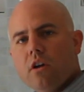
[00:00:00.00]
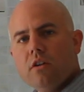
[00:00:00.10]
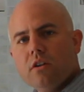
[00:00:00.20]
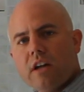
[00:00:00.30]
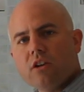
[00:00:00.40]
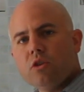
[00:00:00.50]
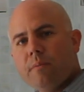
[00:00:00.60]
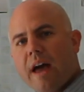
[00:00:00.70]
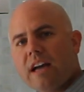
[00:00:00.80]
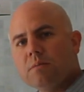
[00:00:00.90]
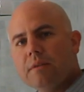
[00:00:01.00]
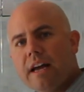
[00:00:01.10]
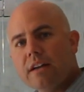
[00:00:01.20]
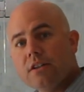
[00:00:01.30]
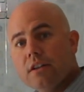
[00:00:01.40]
the actual
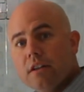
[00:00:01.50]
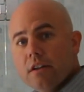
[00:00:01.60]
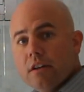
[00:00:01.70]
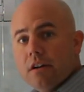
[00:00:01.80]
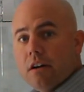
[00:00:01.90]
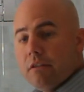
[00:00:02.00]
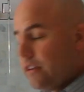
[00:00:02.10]
backsplash of